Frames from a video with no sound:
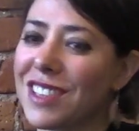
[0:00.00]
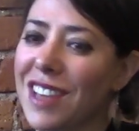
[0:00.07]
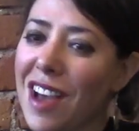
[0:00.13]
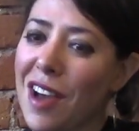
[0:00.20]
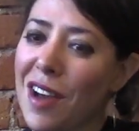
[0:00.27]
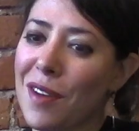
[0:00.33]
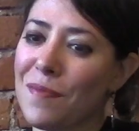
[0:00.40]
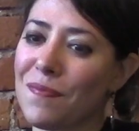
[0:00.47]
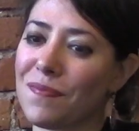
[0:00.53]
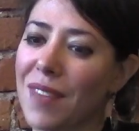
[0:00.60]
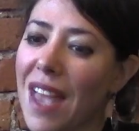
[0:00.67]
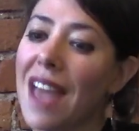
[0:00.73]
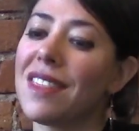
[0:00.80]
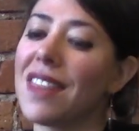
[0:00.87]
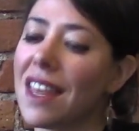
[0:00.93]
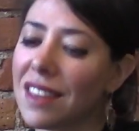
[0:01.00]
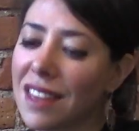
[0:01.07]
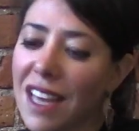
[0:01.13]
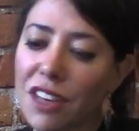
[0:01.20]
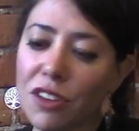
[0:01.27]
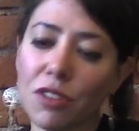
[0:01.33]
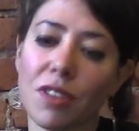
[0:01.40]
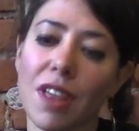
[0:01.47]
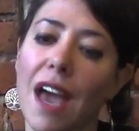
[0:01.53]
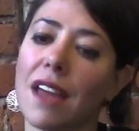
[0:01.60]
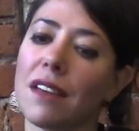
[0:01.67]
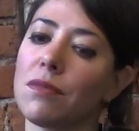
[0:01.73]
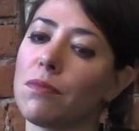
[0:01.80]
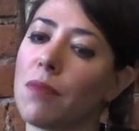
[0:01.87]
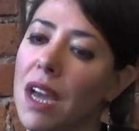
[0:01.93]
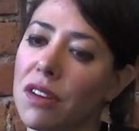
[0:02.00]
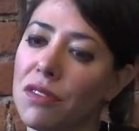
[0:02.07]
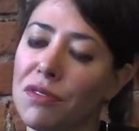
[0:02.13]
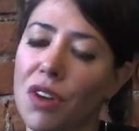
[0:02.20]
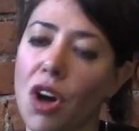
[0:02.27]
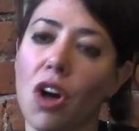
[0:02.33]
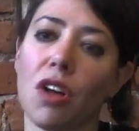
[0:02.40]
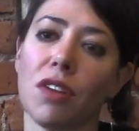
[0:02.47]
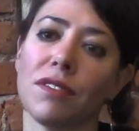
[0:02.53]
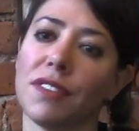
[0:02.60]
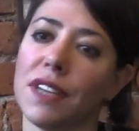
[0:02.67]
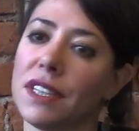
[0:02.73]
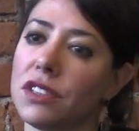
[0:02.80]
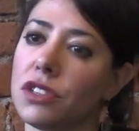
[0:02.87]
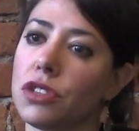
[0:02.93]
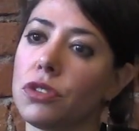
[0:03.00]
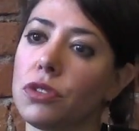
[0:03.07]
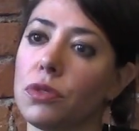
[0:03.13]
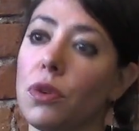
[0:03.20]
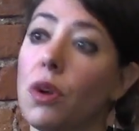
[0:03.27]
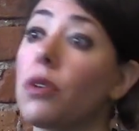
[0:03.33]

And then later that might evolve into,